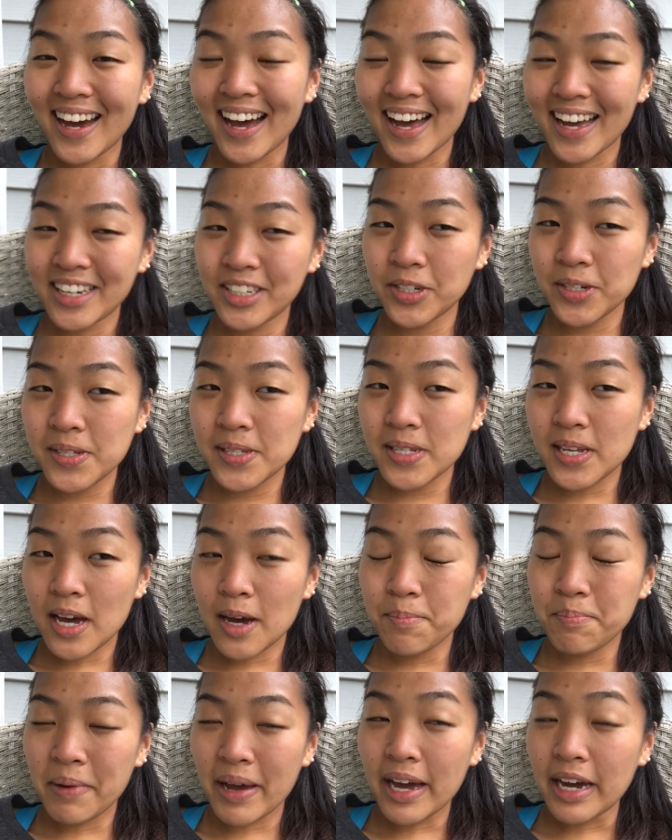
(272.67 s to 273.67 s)
I just
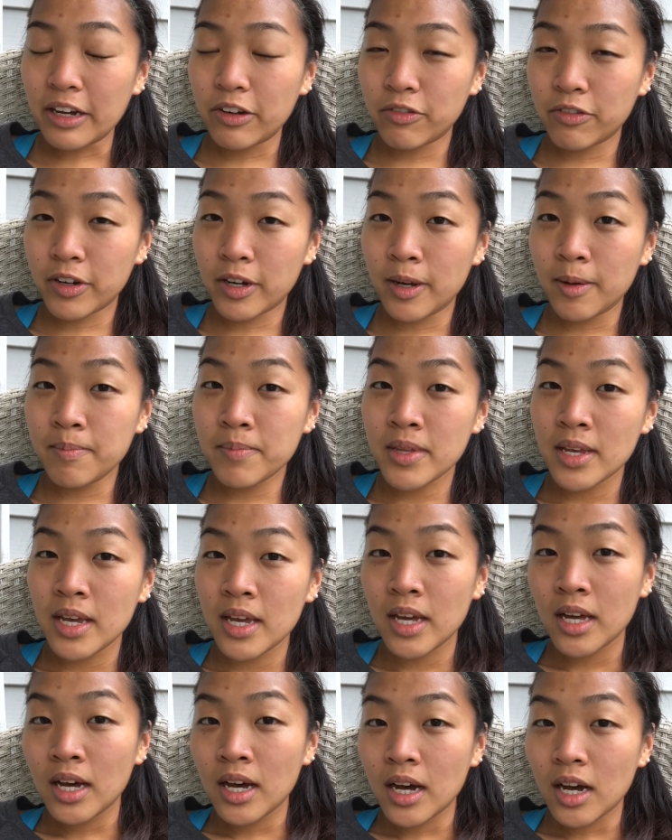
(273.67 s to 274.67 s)
got back from
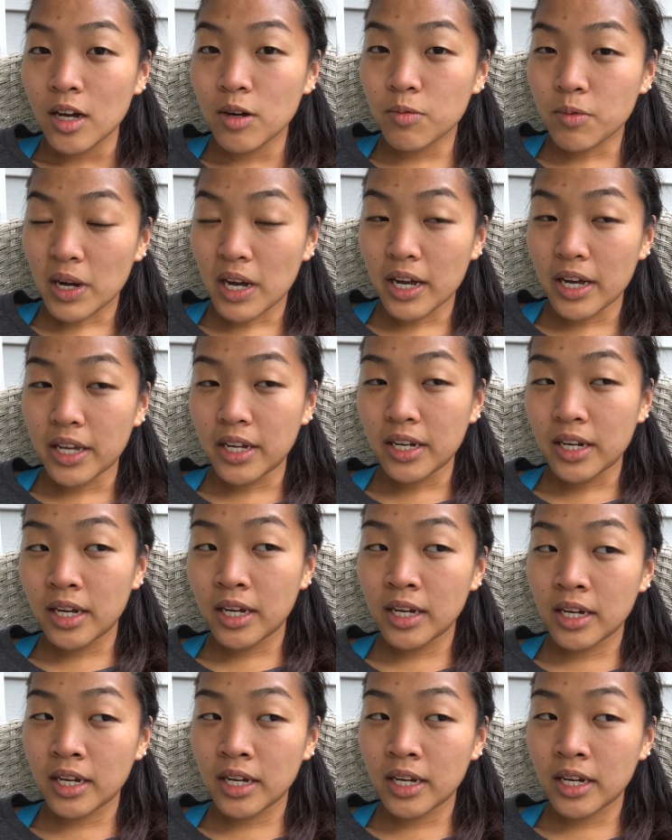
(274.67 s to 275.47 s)
a run